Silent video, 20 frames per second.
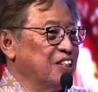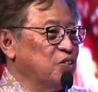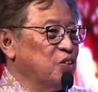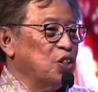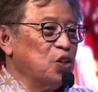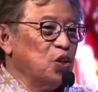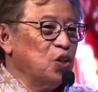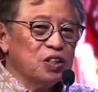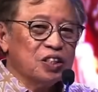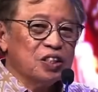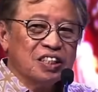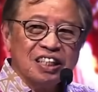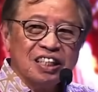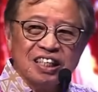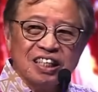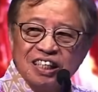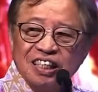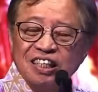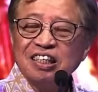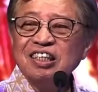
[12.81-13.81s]
We don't
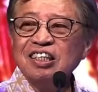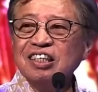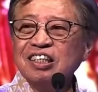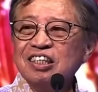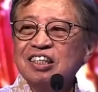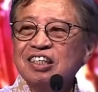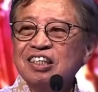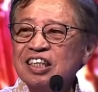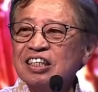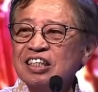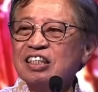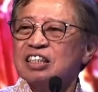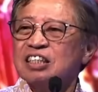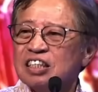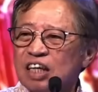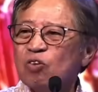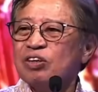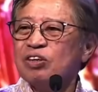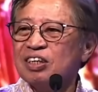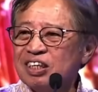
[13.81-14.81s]
see her as a
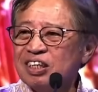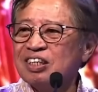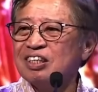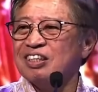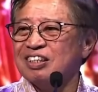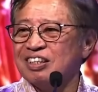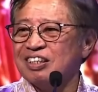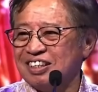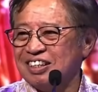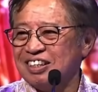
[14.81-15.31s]
Sarawakian.